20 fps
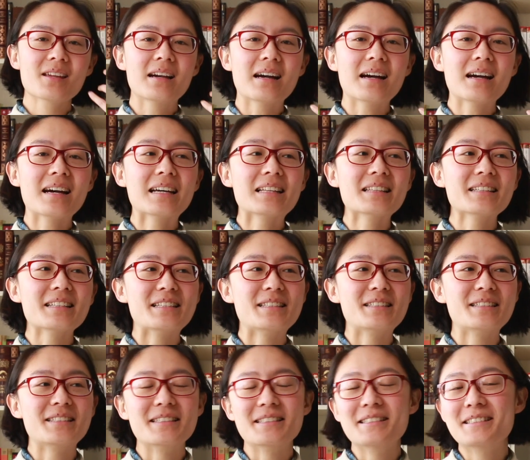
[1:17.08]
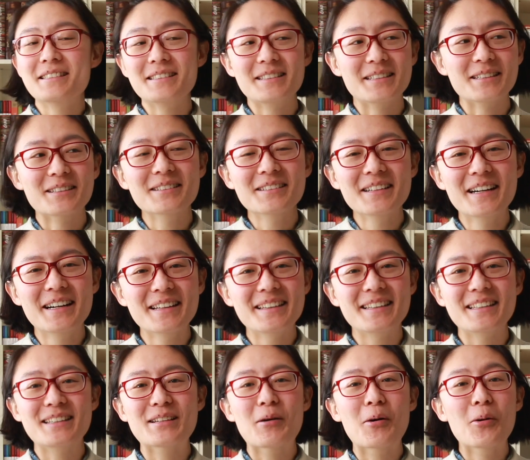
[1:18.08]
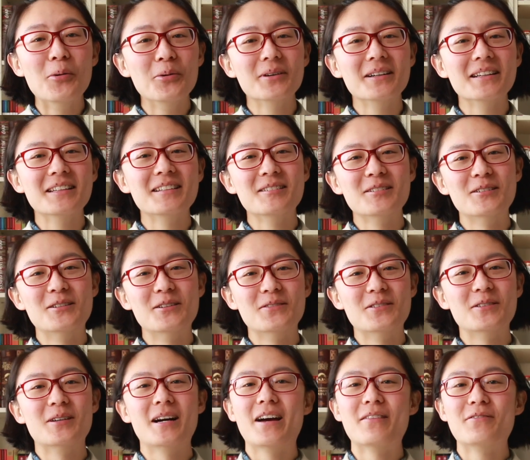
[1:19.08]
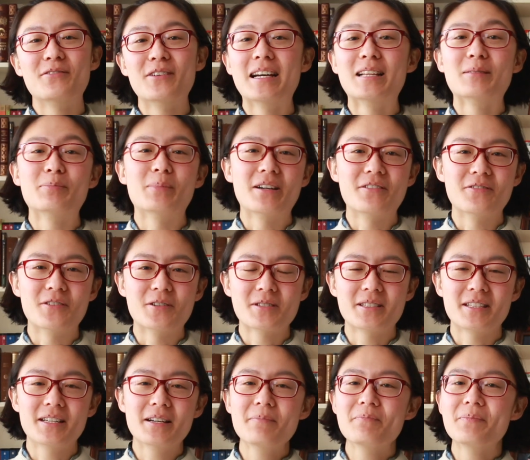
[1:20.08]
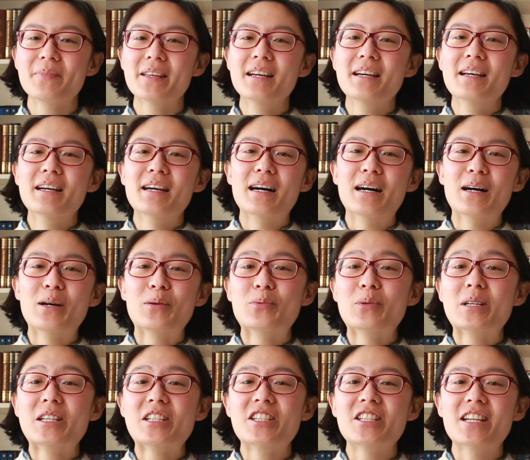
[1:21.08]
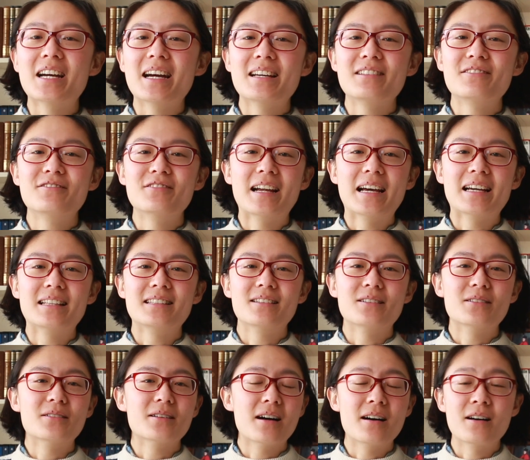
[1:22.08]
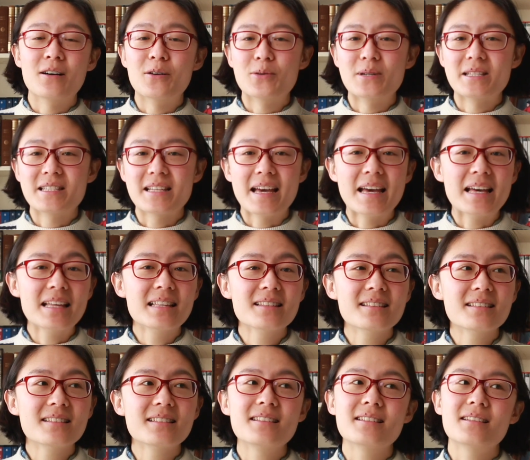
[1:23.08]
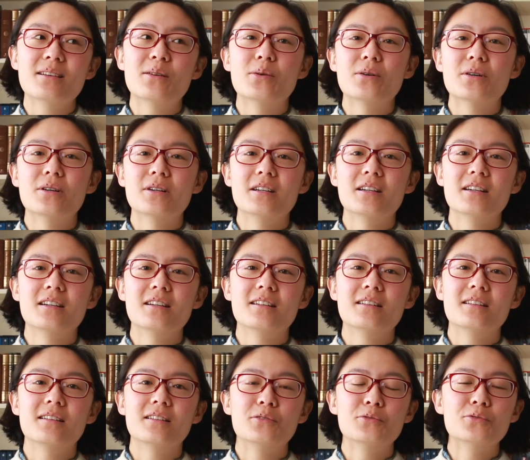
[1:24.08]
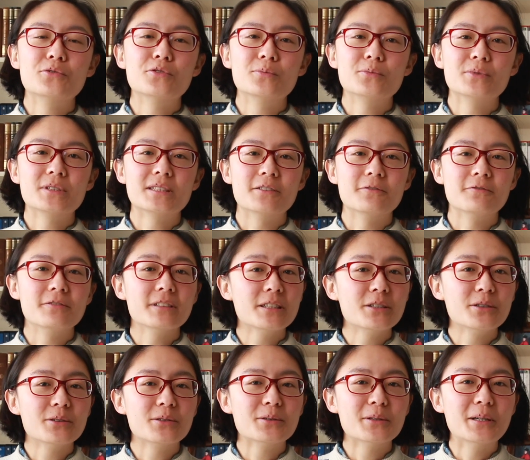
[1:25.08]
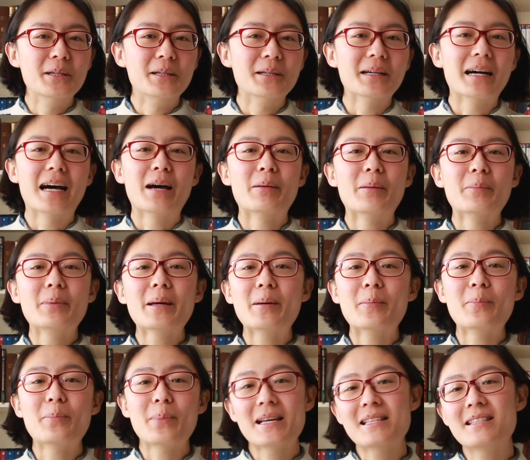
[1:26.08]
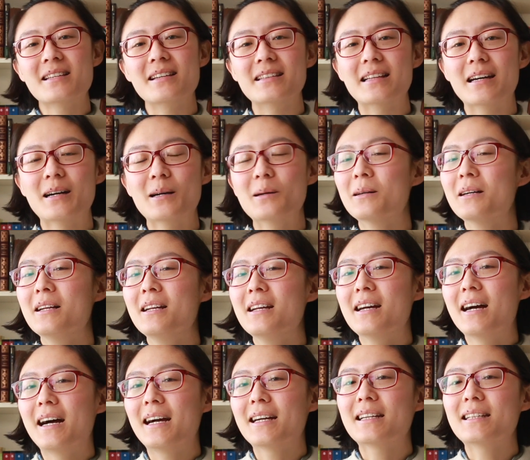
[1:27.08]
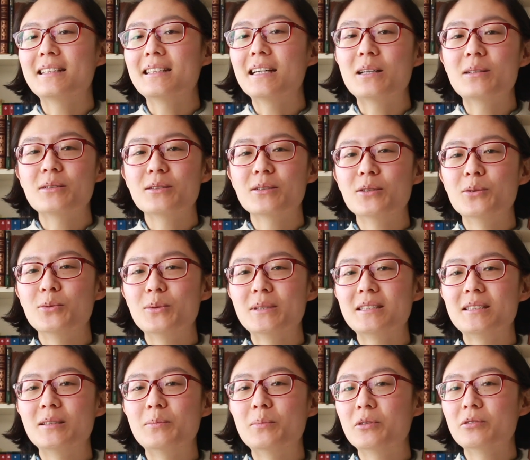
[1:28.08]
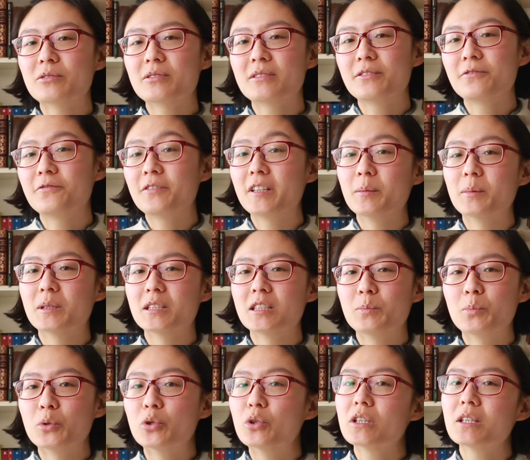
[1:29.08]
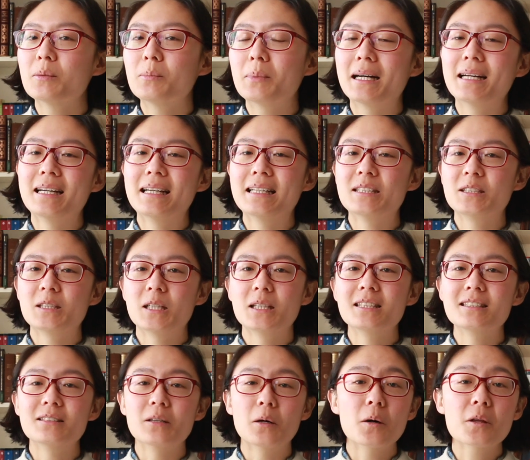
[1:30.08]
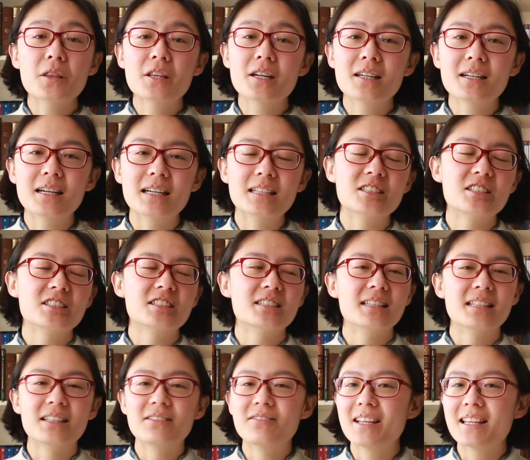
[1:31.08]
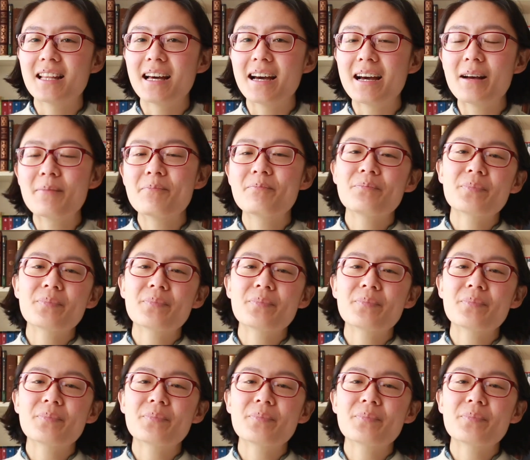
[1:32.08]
And it's still the only novel I've read by Forster. I wish I'd read Howards End or A Room with a View. I'm a bit better now. I can now go with the most famous book by a certain author and just leave it there.